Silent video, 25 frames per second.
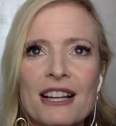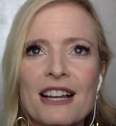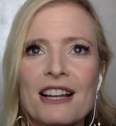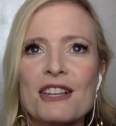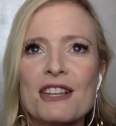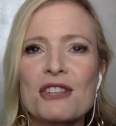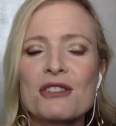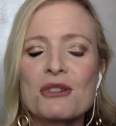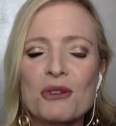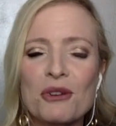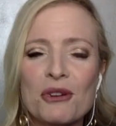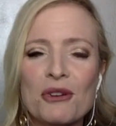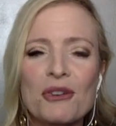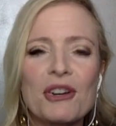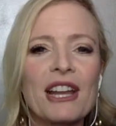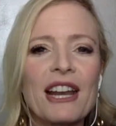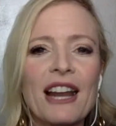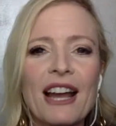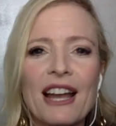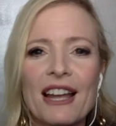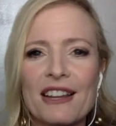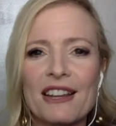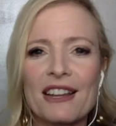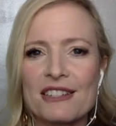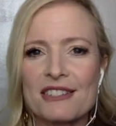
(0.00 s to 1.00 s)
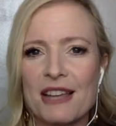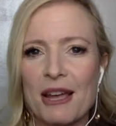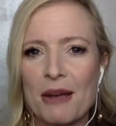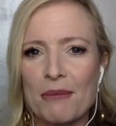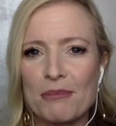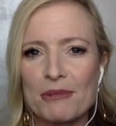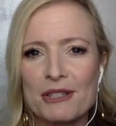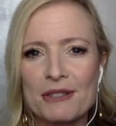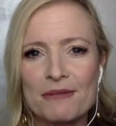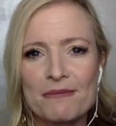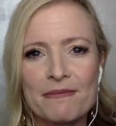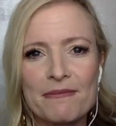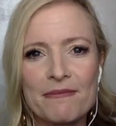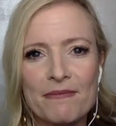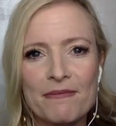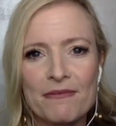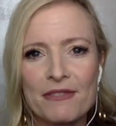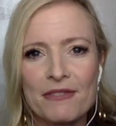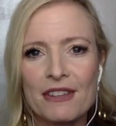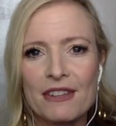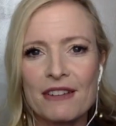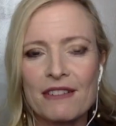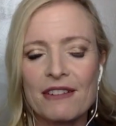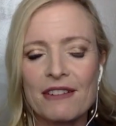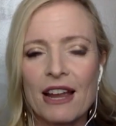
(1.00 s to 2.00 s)
Screw it, I accept,
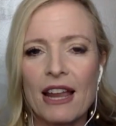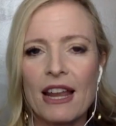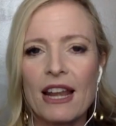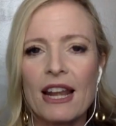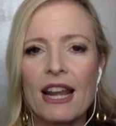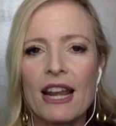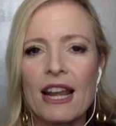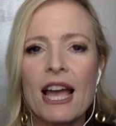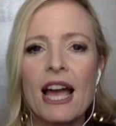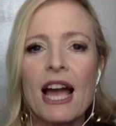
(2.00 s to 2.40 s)
right?